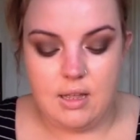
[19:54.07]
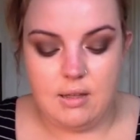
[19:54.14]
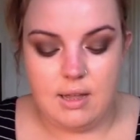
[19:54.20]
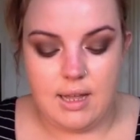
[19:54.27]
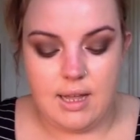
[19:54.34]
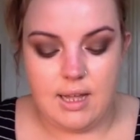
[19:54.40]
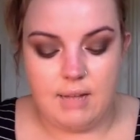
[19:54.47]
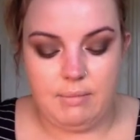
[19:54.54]

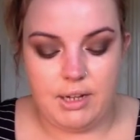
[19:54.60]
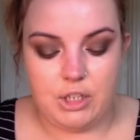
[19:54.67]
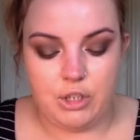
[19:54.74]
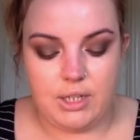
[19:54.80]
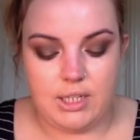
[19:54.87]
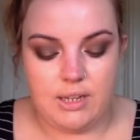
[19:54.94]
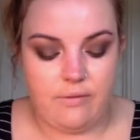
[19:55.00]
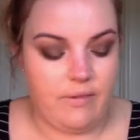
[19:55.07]
my
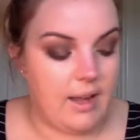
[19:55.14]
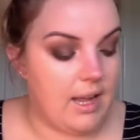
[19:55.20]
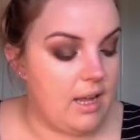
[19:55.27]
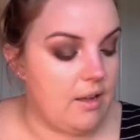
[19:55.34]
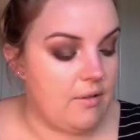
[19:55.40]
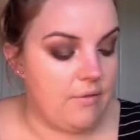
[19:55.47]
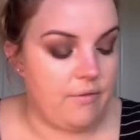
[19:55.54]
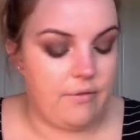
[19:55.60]
trusty
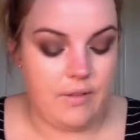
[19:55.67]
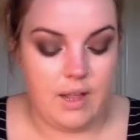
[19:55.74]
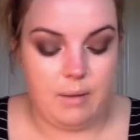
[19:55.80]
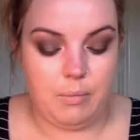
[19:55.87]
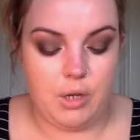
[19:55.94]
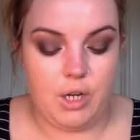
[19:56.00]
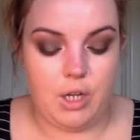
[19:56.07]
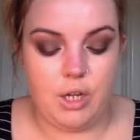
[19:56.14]
fave, and
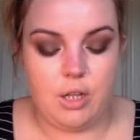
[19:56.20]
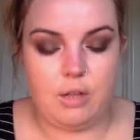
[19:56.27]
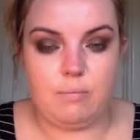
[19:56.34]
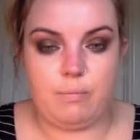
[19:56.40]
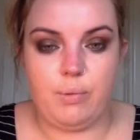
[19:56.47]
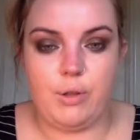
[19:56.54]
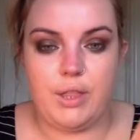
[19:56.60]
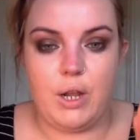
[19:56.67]
I'm going to
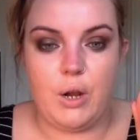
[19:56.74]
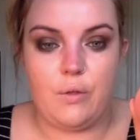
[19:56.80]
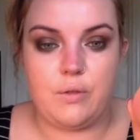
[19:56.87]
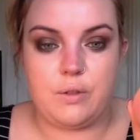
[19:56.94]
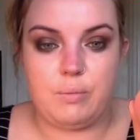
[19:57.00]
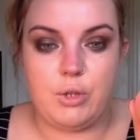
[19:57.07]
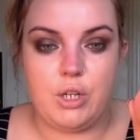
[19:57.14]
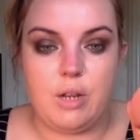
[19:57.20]
put that on the
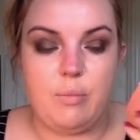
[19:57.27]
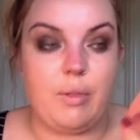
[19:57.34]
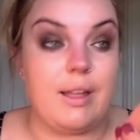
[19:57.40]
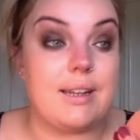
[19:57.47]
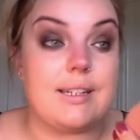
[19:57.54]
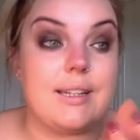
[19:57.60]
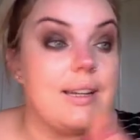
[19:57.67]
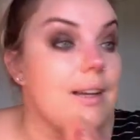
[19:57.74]
Beauty
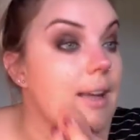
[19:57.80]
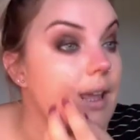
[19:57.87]
Blender,